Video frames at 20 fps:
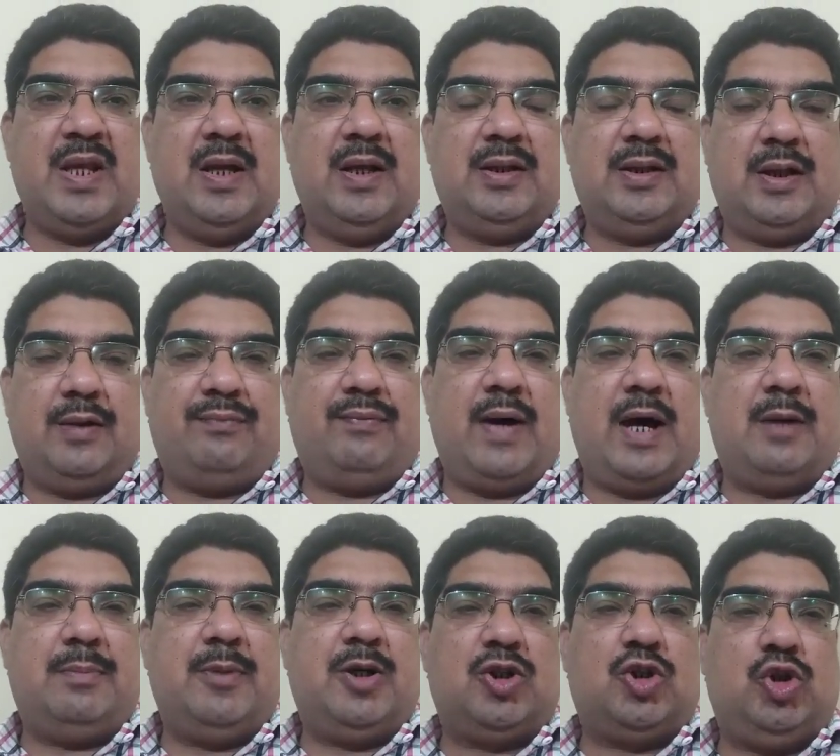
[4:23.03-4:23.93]
the
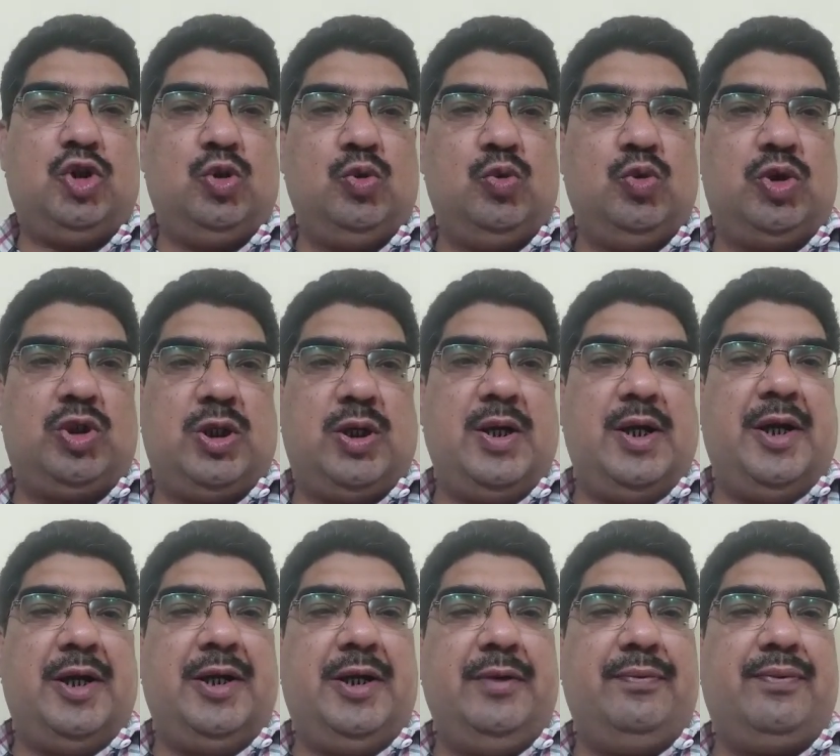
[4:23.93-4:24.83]
farmers
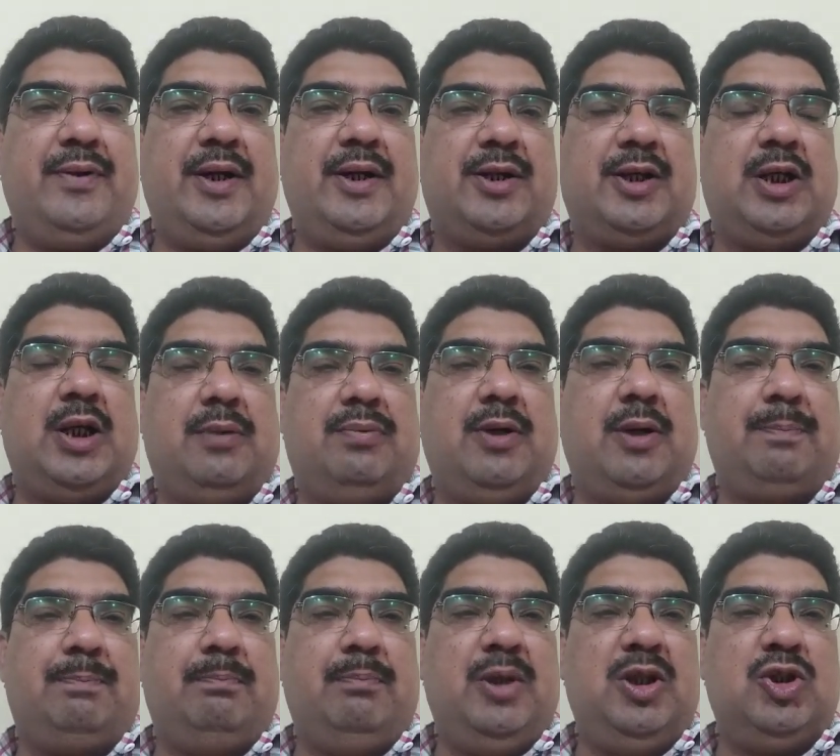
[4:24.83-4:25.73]
use different
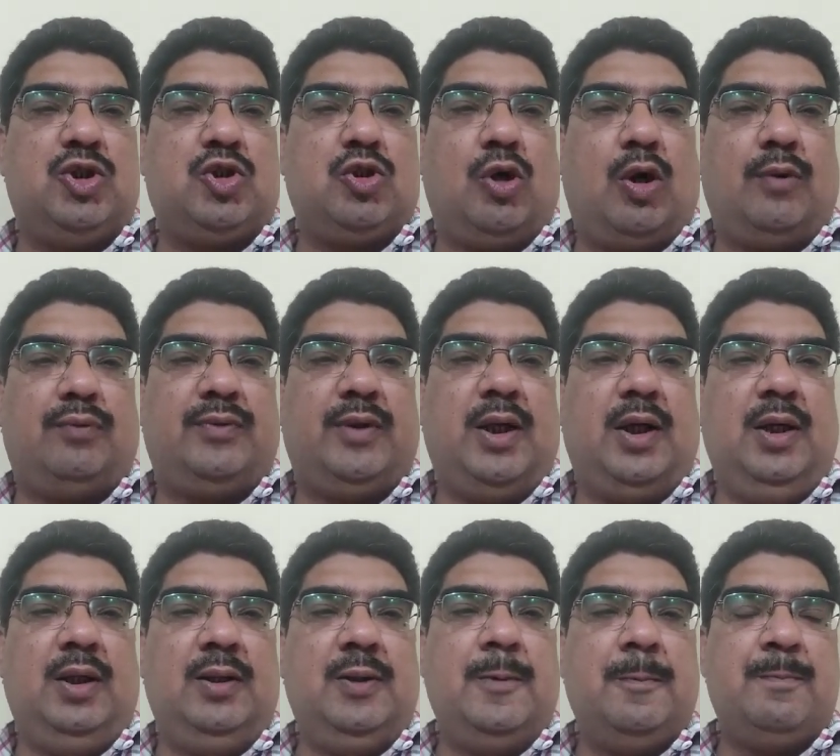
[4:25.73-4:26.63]
developed means of
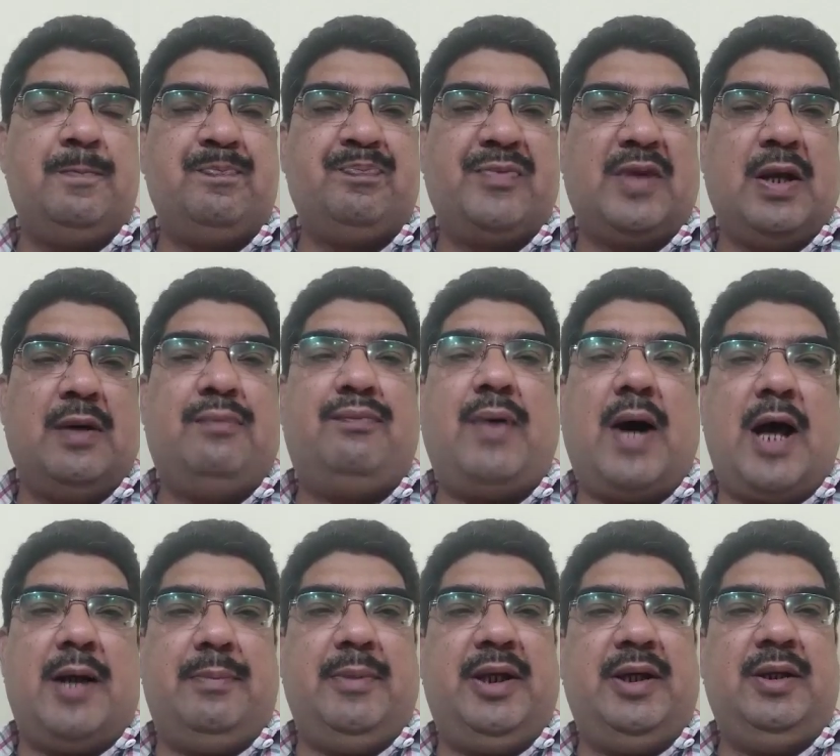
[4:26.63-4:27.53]
the
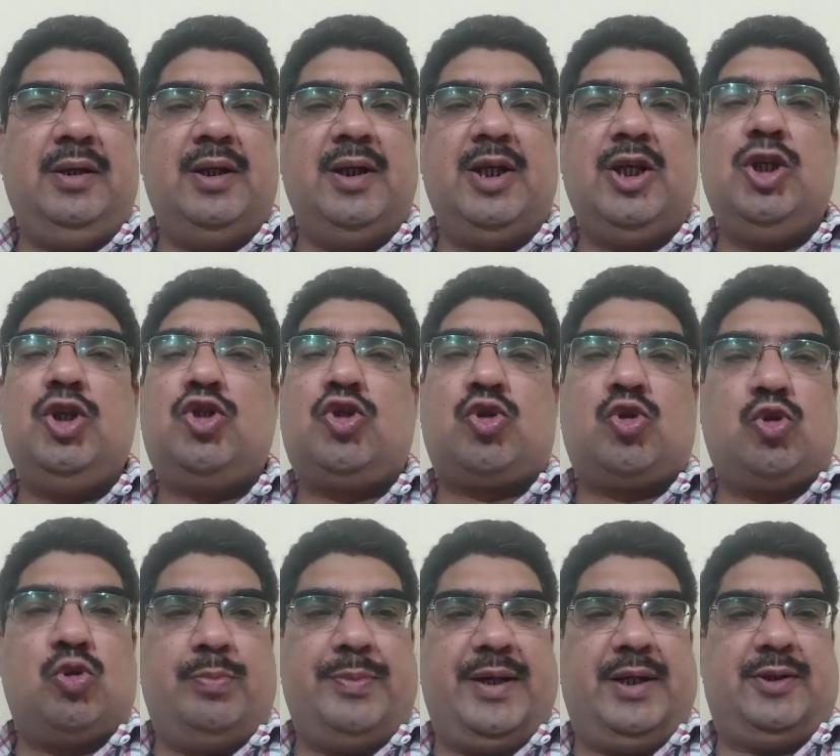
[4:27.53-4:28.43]
farming
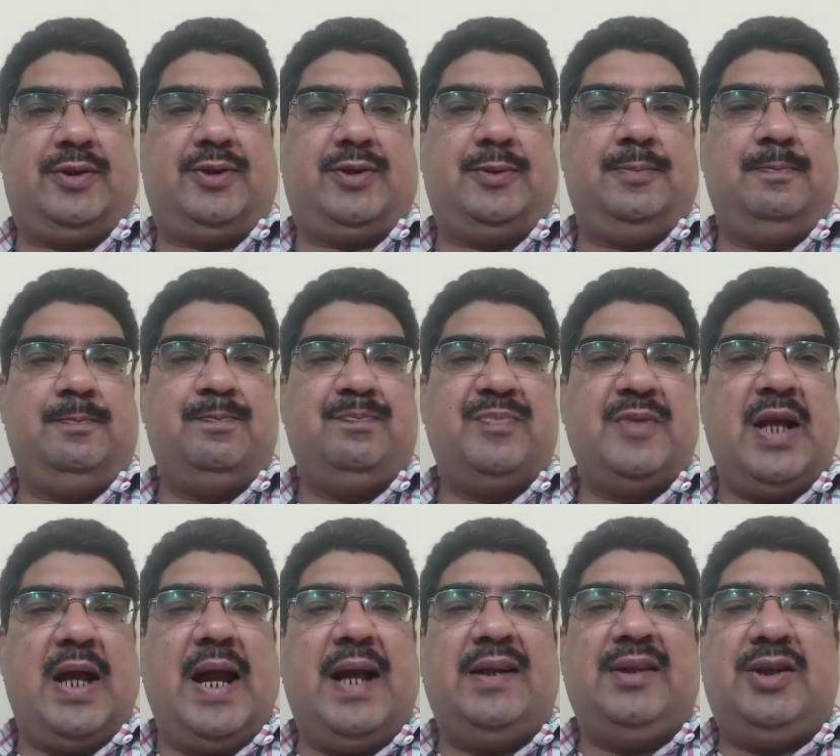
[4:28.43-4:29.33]
instruments,
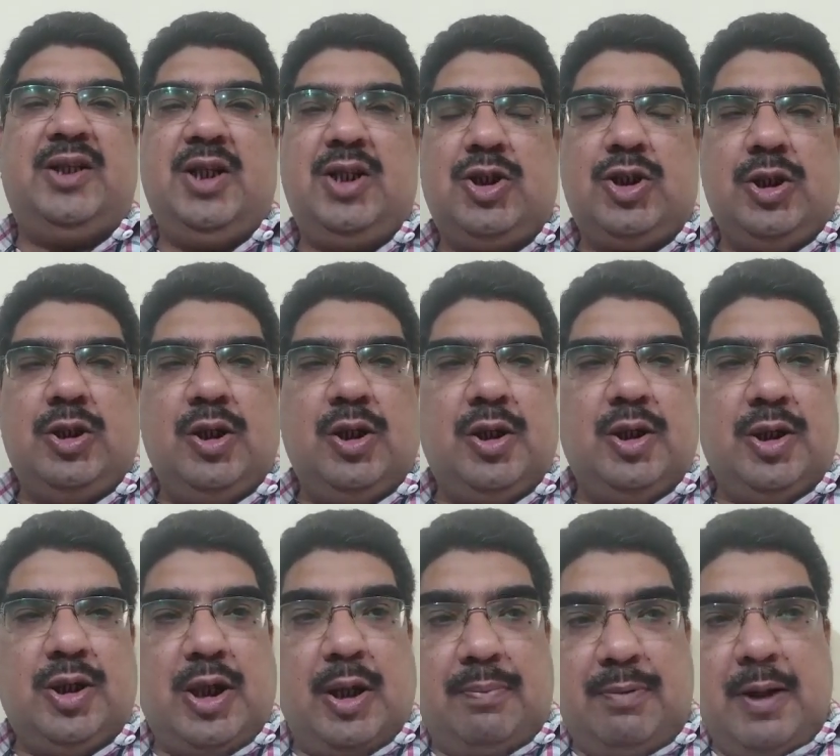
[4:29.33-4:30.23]
and these
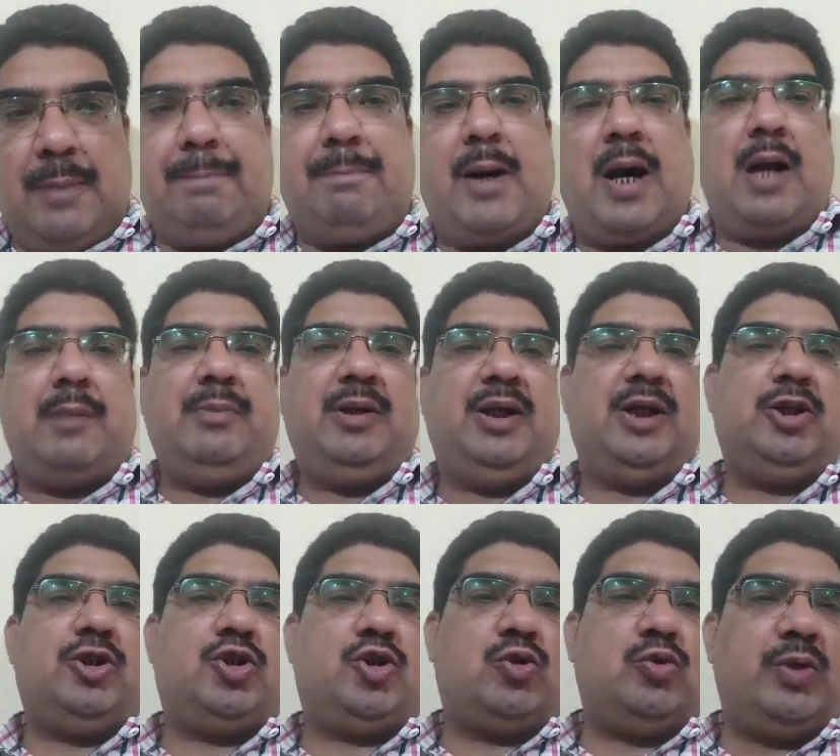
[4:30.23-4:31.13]
developed farming
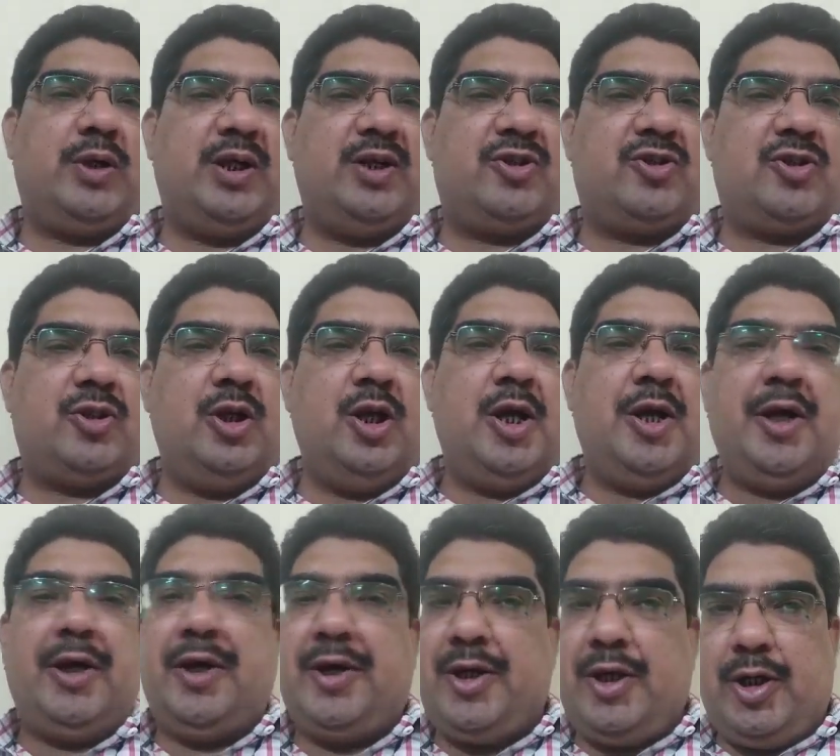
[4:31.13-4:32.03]
instruments
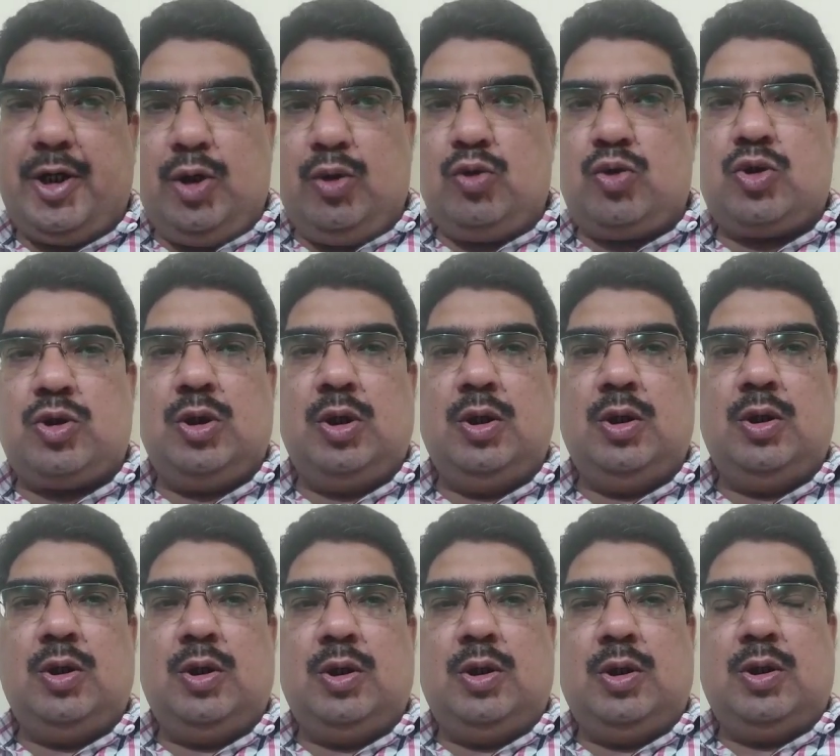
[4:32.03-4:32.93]

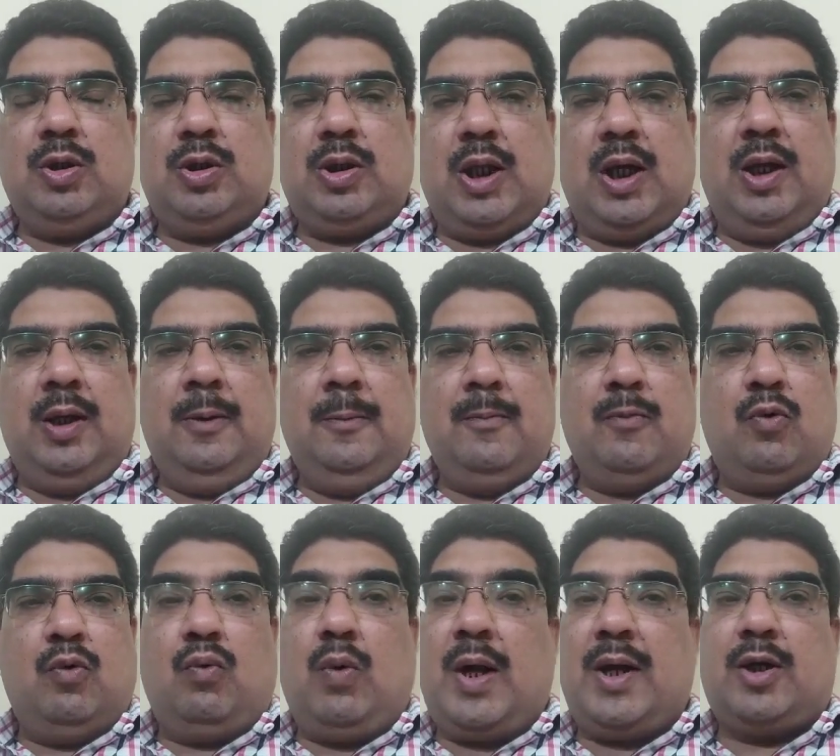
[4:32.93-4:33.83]
the
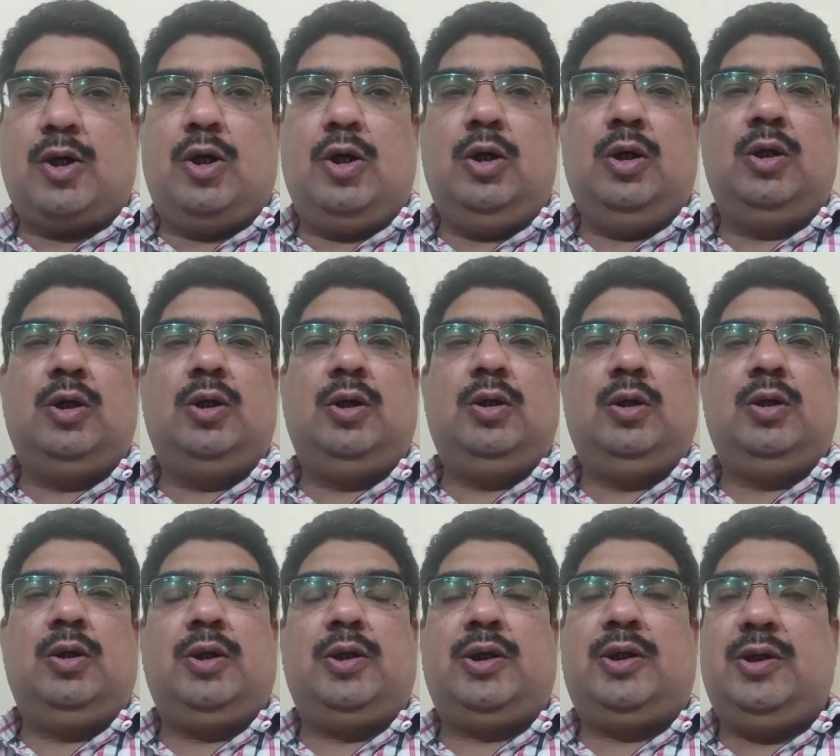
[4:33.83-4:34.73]
work
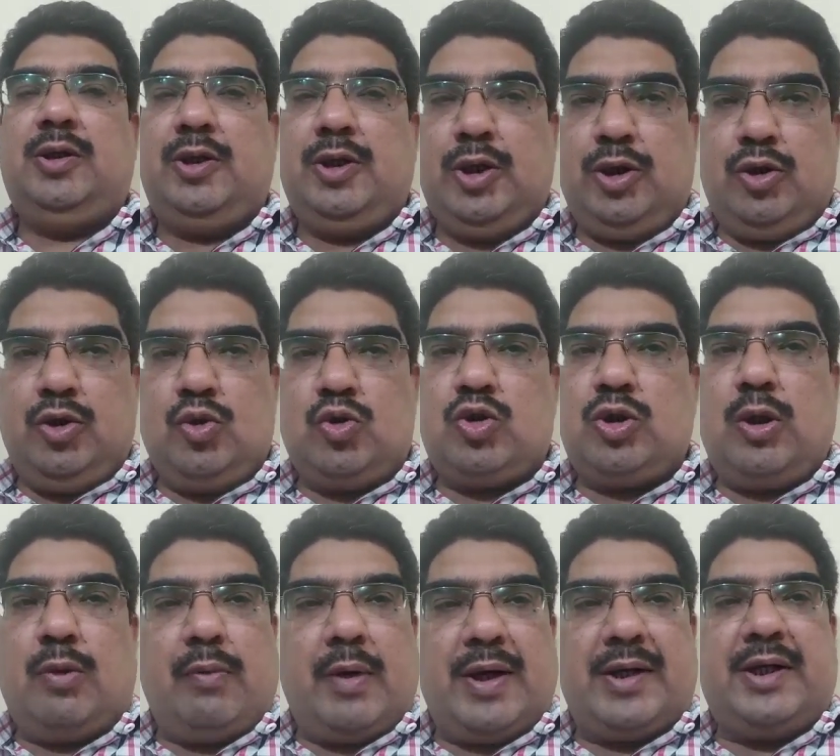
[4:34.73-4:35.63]
reduce
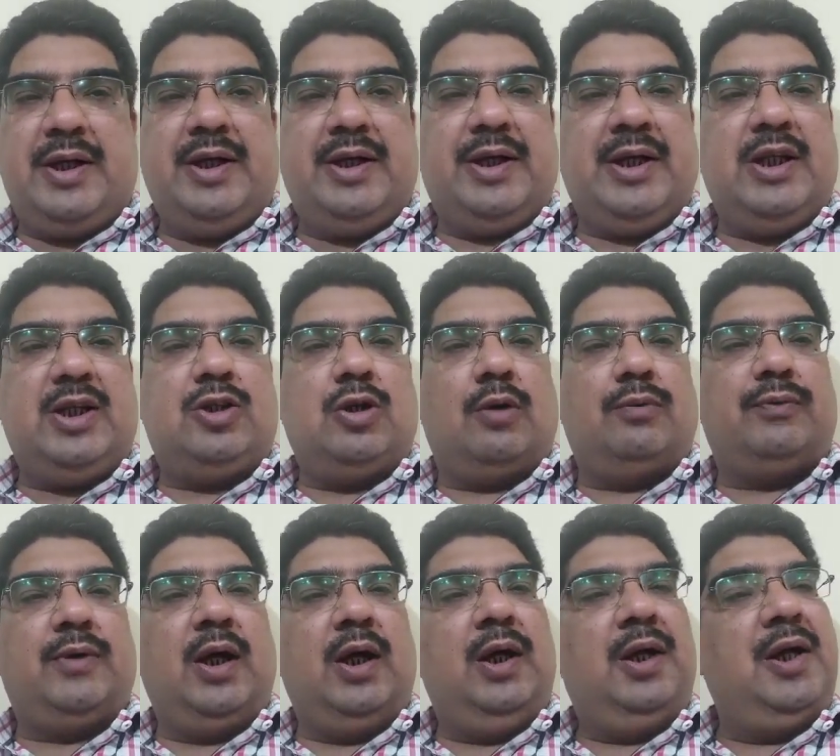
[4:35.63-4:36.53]
the working days of
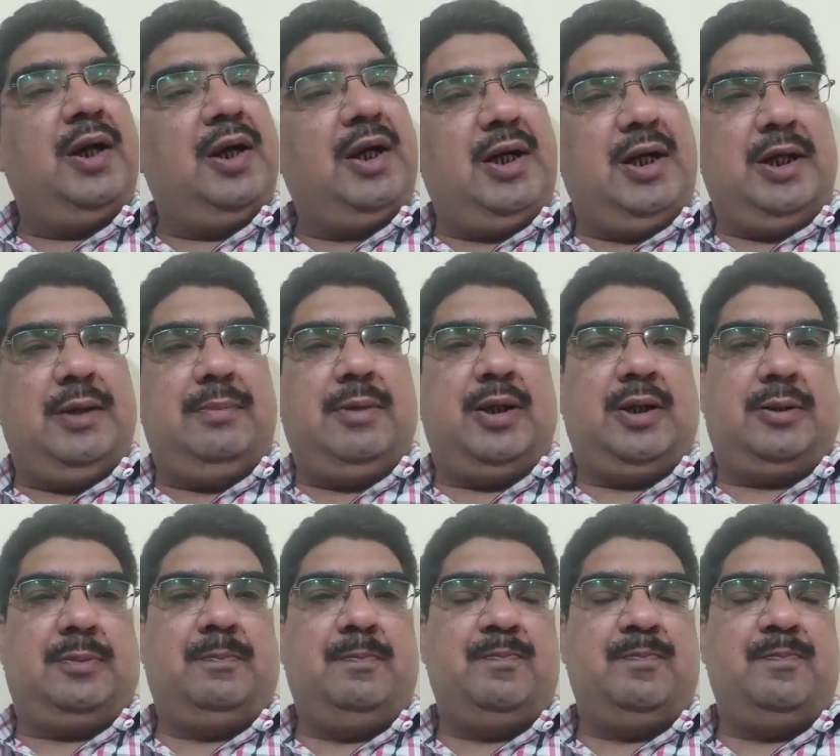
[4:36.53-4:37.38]
the labor,